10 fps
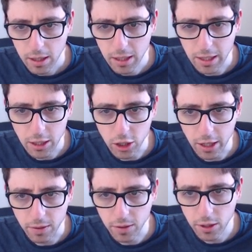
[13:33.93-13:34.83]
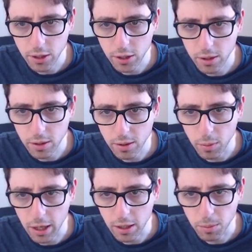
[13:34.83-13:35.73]
Let's say check first,
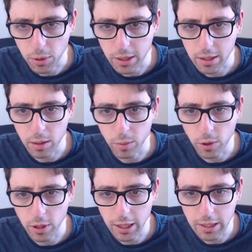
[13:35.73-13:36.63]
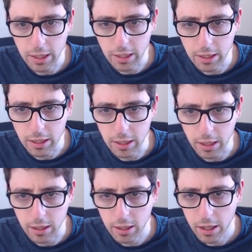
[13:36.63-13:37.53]
black plays somewhere, knight takes
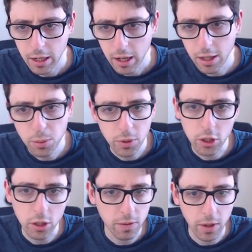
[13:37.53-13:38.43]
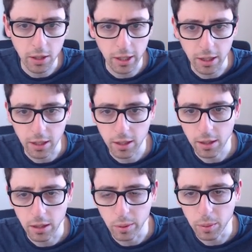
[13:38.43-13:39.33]
d6. This position felt like
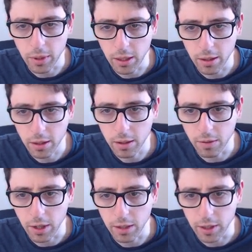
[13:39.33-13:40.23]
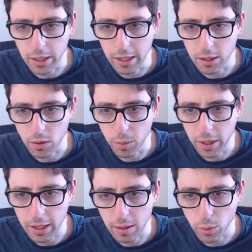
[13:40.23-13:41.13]
it would be very, very nice for
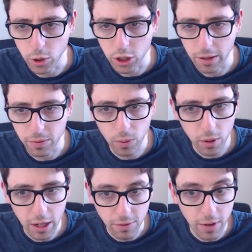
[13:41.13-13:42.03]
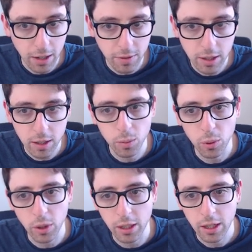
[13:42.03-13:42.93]
me. I can push f4, f5 at
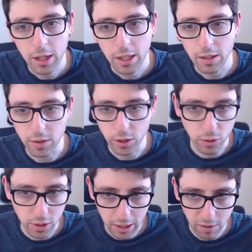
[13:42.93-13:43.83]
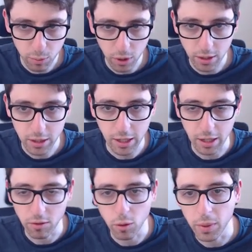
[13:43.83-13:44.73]
some point, even use the f pawn to
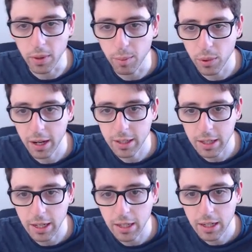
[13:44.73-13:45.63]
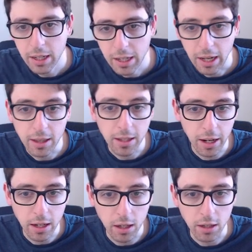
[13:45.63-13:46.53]
kind of open up black's king, and the
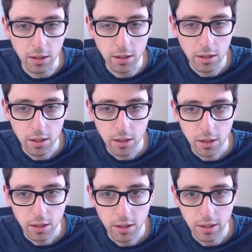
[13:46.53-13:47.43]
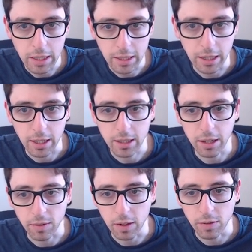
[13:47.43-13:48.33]
knight on d6
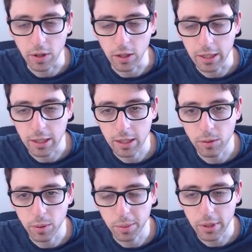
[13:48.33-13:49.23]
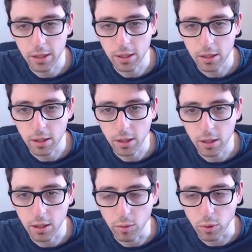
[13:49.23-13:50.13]
definitely felt like it would be
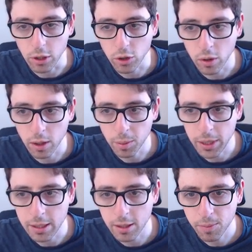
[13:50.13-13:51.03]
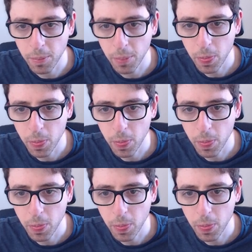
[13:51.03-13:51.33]
a really strong piece.